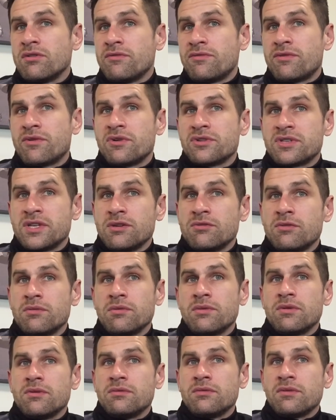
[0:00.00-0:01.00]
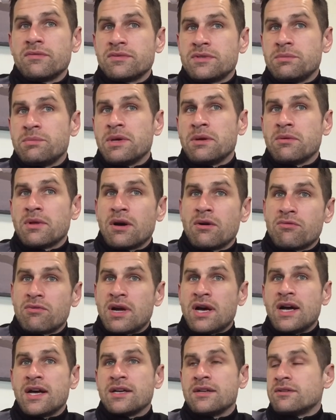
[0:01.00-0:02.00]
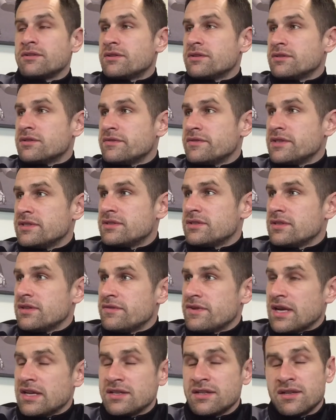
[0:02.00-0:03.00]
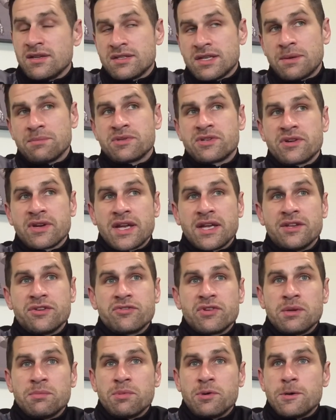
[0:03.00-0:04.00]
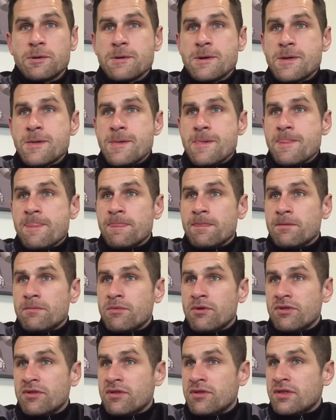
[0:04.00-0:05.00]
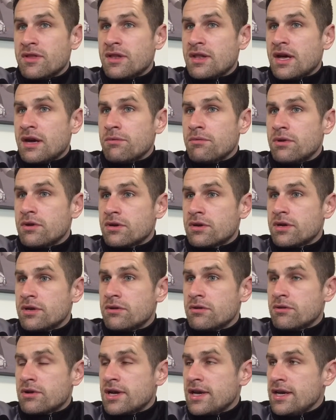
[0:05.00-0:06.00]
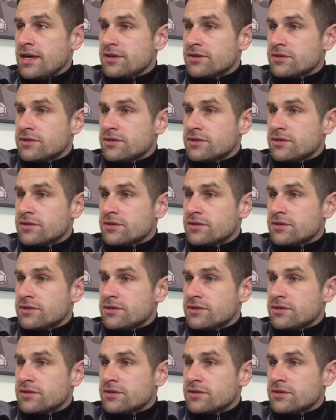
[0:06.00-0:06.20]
Unfortunately, we'll obviously be without Ryan because of his hamstring injury, but other than that, we're looking okay.